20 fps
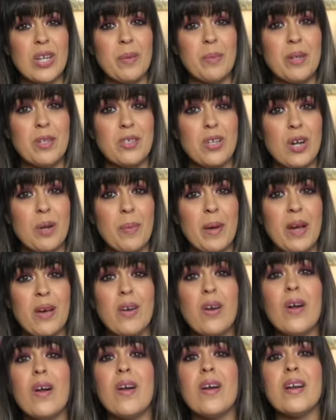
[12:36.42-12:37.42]
I'm going to talk
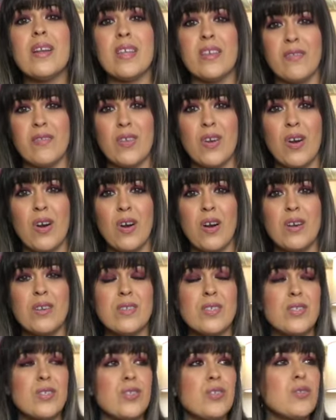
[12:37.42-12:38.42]
about are gift
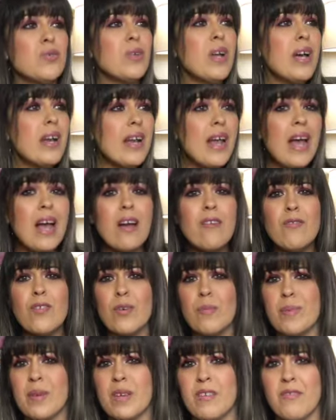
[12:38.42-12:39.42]
cards. Do not ever
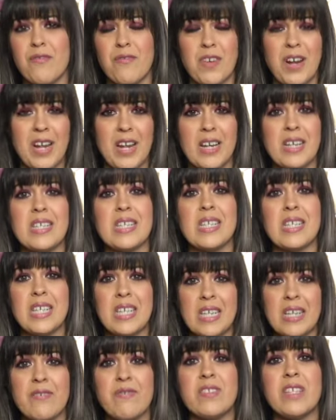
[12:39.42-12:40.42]
be afraid to
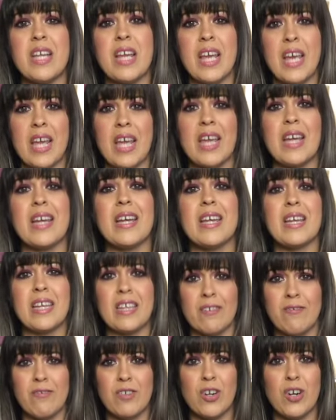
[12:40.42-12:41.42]
gift a
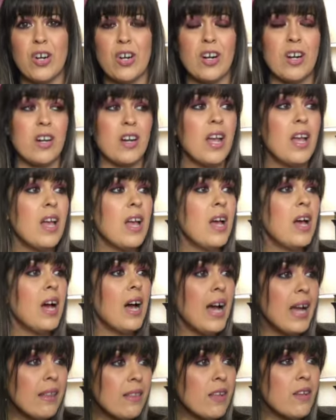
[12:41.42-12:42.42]
gift card.
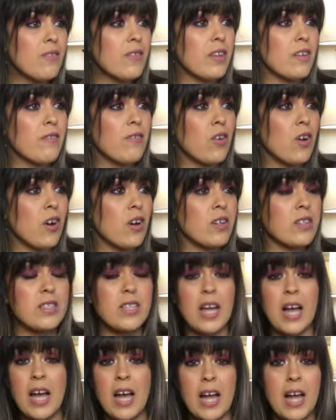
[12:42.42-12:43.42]
I love gift cards.
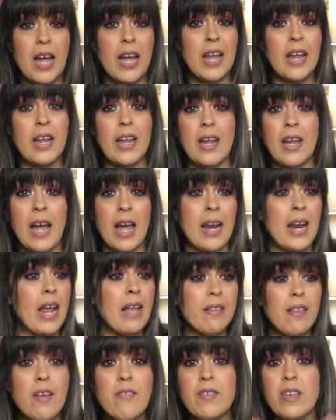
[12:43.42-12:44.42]
I
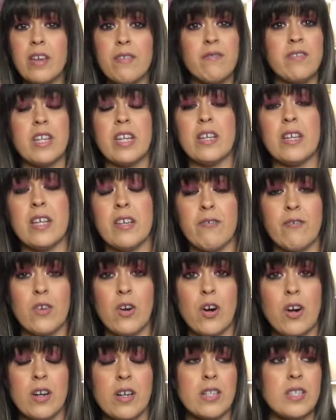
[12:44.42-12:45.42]
love gifting gift
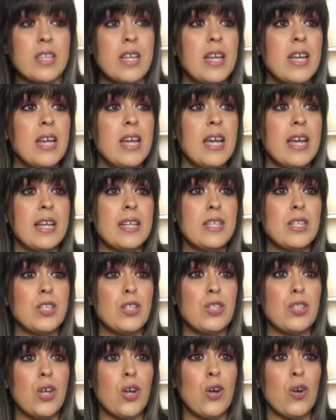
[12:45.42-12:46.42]
cards. And
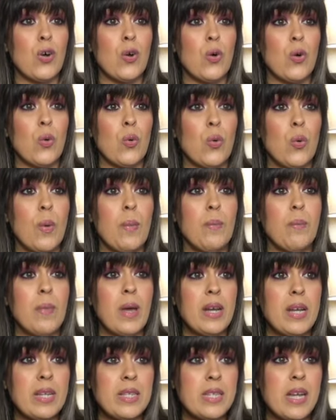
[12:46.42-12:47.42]
so
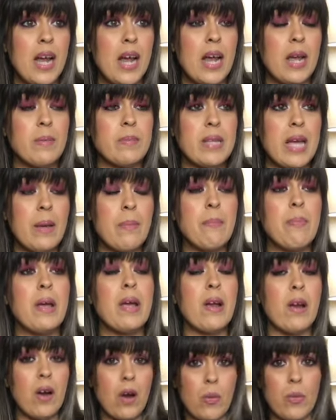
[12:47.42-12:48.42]
many times I
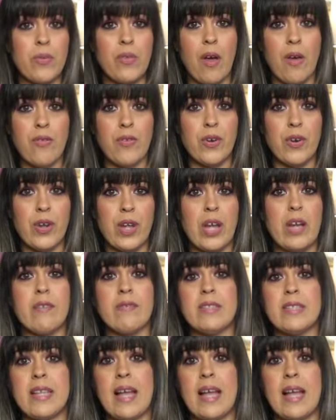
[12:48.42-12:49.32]
pair it with other gifts.